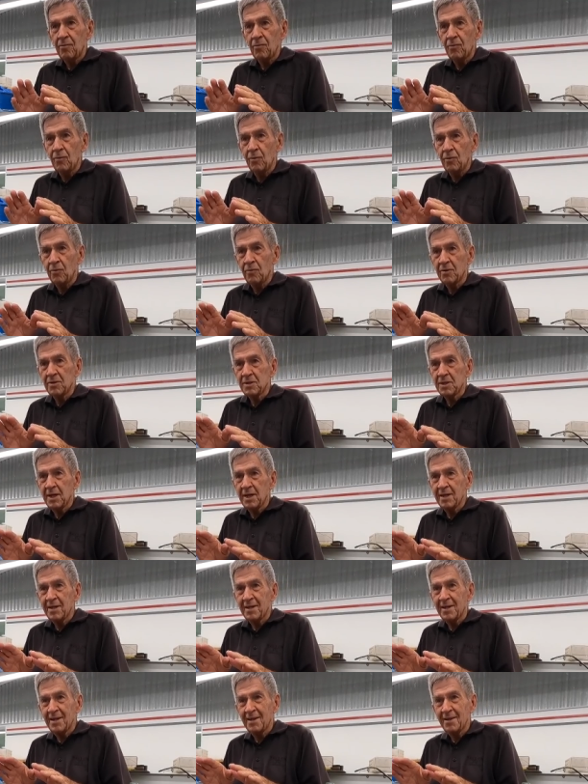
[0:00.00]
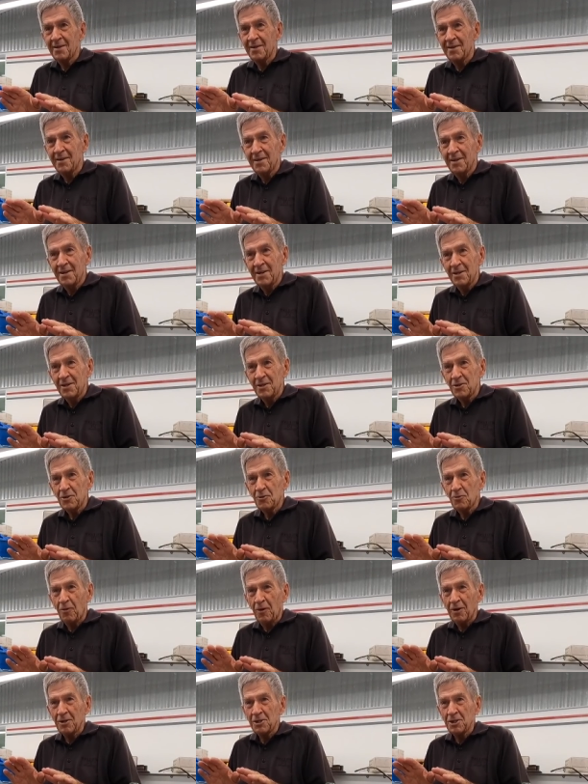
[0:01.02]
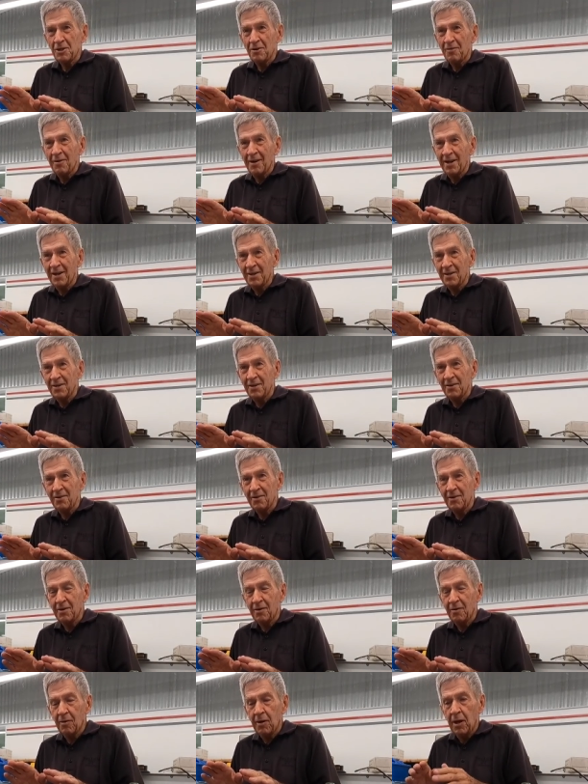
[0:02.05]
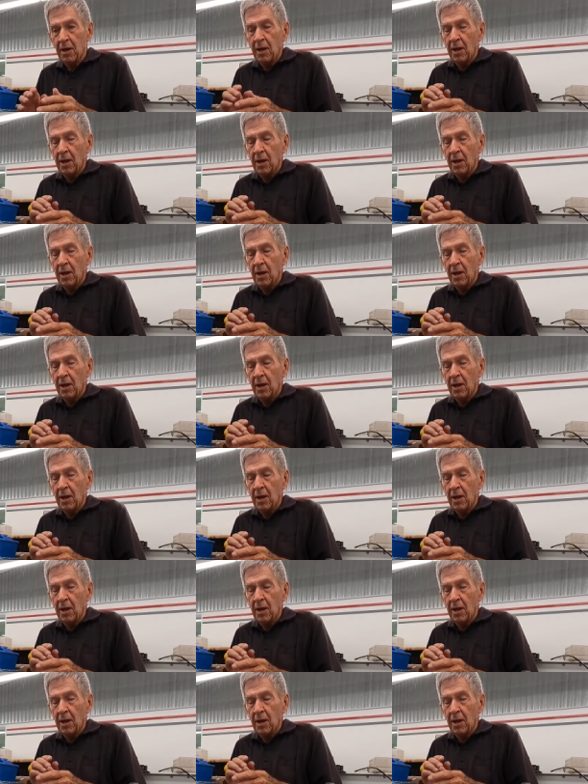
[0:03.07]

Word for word: "Woo, it's going kind of squashing around here," you know.